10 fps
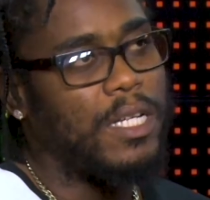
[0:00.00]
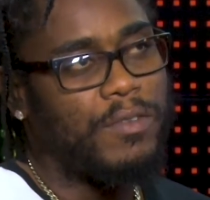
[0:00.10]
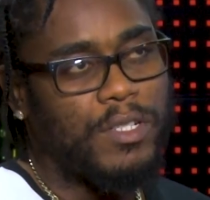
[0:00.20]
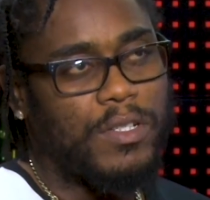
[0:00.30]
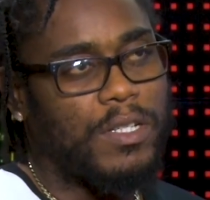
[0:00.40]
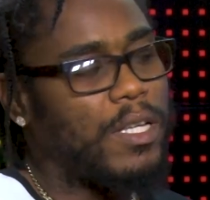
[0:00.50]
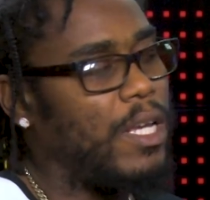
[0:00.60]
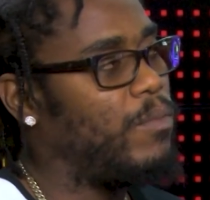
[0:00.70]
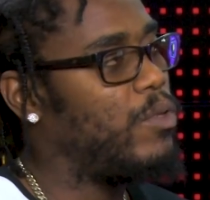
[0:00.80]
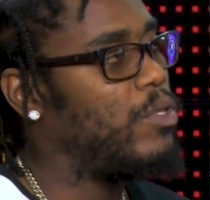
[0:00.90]
Da Vinci
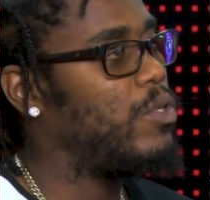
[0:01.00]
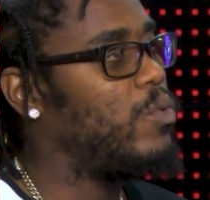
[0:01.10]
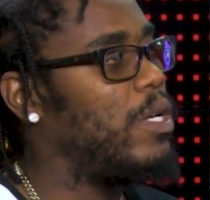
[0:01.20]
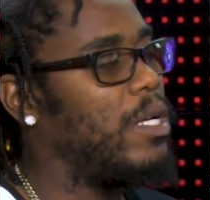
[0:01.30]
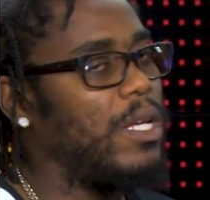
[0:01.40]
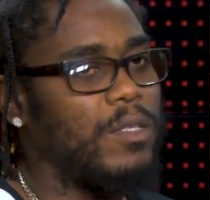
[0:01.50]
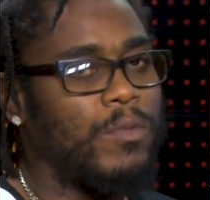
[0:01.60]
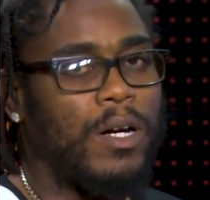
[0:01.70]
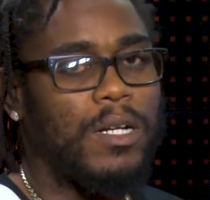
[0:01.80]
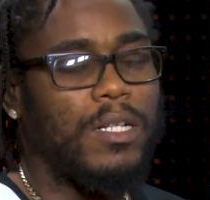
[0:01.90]
came to the studio the next
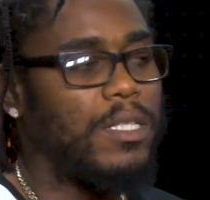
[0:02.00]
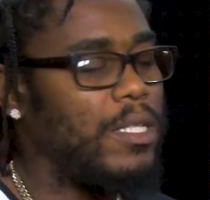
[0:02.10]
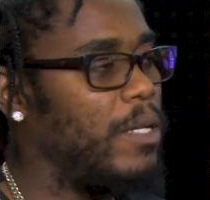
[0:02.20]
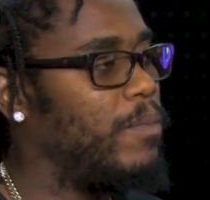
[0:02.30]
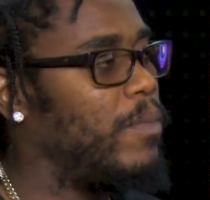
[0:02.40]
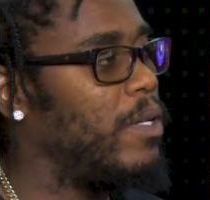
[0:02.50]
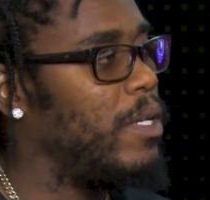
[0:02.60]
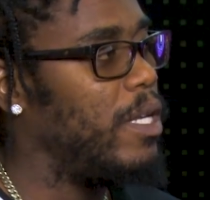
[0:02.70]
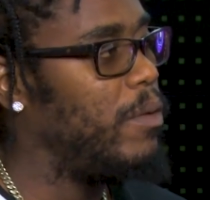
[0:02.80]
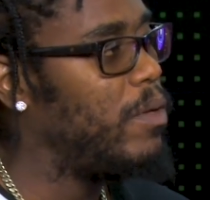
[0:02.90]
morning, see him,
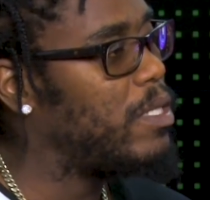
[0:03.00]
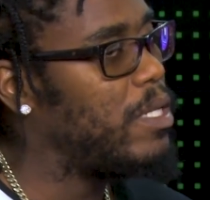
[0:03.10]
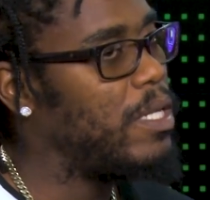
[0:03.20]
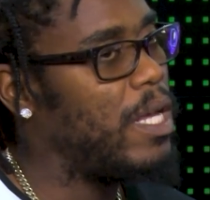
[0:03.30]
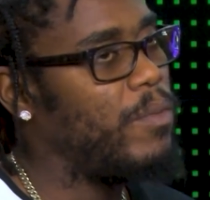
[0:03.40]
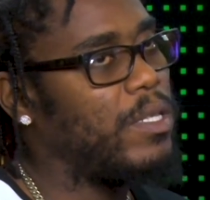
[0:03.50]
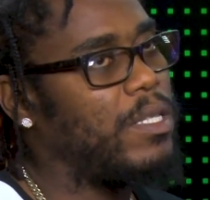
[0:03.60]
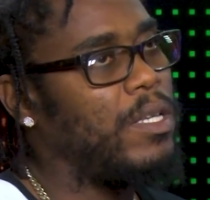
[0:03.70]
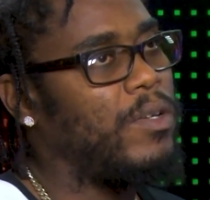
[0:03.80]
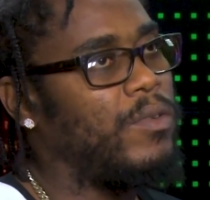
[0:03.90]
he listen it, and I
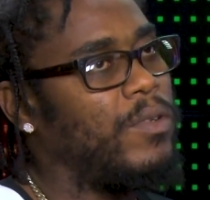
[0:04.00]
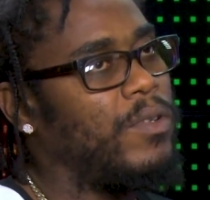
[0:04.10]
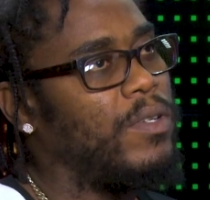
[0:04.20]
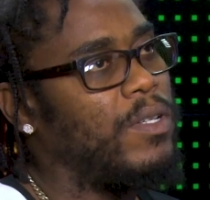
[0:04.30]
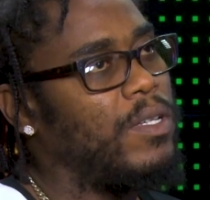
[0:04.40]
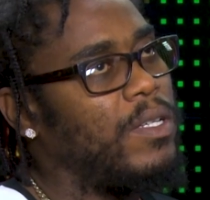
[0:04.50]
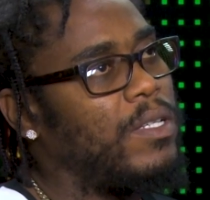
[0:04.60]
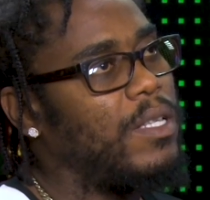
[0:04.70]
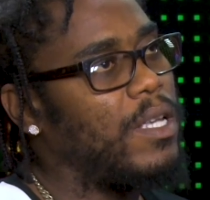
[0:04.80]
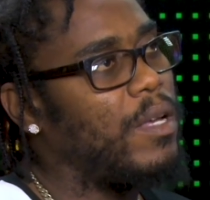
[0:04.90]
say, yo,
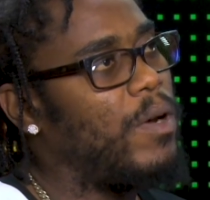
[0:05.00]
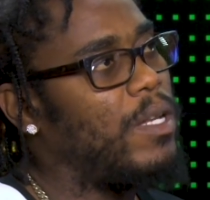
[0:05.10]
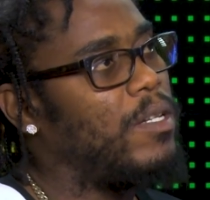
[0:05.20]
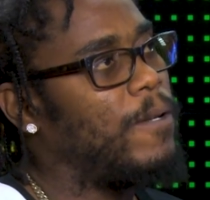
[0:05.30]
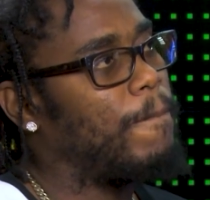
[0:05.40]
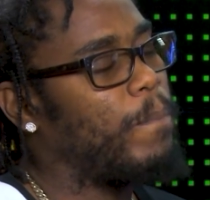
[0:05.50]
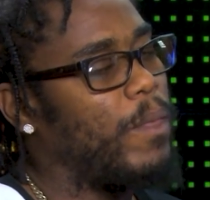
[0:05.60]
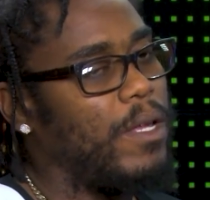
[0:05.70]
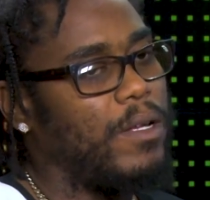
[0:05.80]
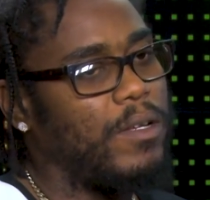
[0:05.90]
sing your body, you know.
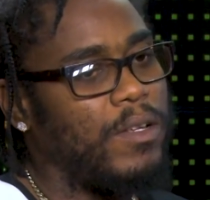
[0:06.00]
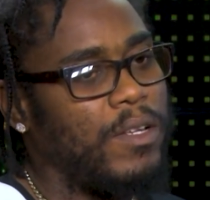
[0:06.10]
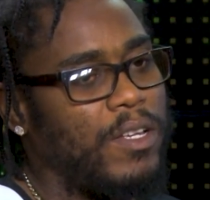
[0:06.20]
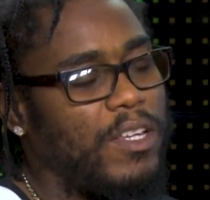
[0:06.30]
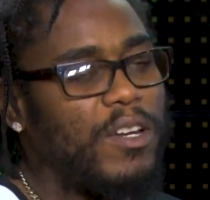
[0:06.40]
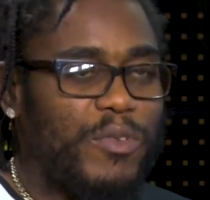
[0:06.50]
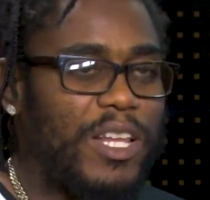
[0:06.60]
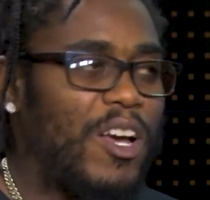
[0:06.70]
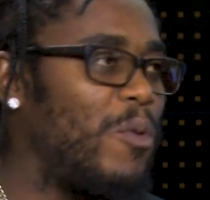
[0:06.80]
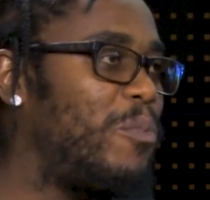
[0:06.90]
You don't
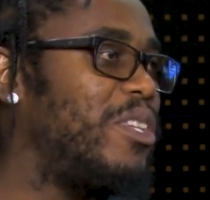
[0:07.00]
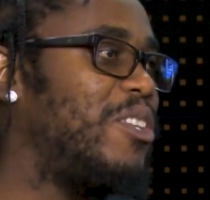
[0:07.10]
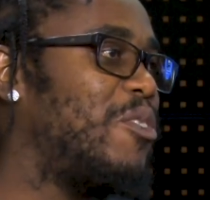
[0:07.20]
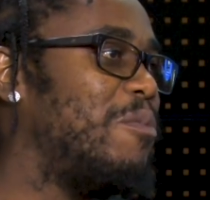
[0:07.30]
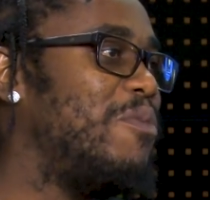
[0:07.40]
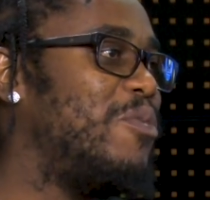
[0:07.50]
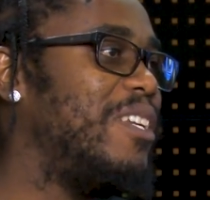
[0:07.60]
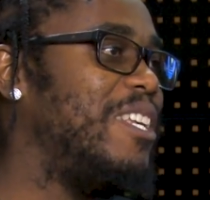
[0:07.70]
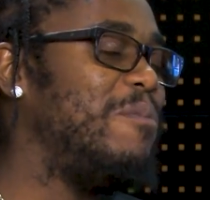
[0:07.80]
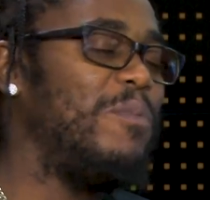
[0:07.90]
feel like I put it up
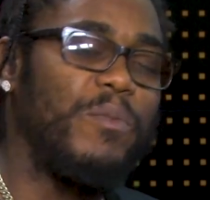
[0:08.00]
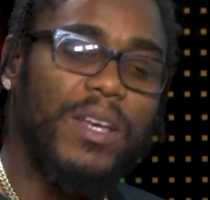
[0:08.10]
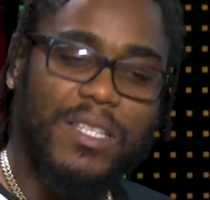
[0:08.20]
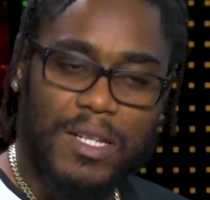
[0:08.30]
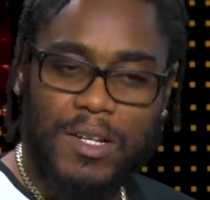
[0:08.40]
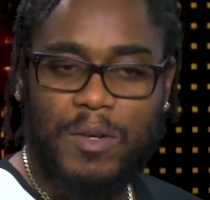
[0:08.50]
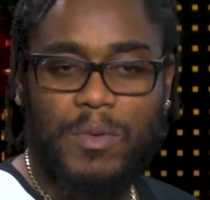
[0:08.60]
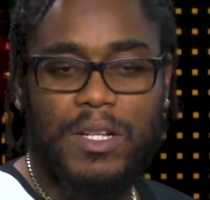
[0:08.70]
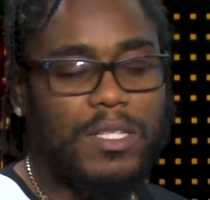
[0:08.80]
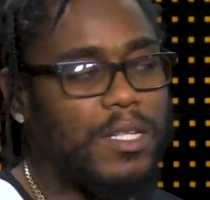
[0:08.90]
before the EP? I say, no,
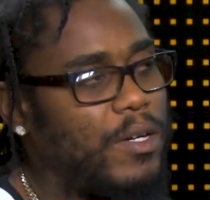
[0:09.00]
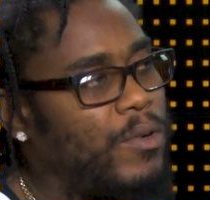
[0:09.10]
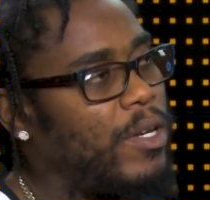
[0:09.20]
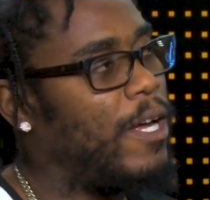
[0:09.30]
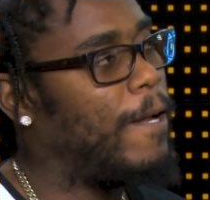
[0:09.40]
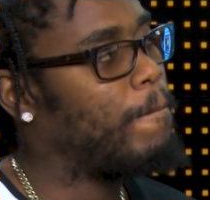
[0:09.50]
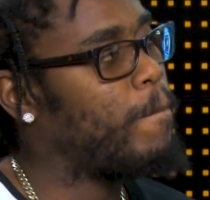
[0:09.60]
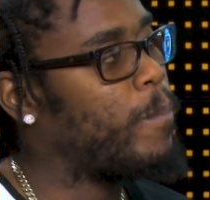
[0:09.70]
man, sing it, hold on.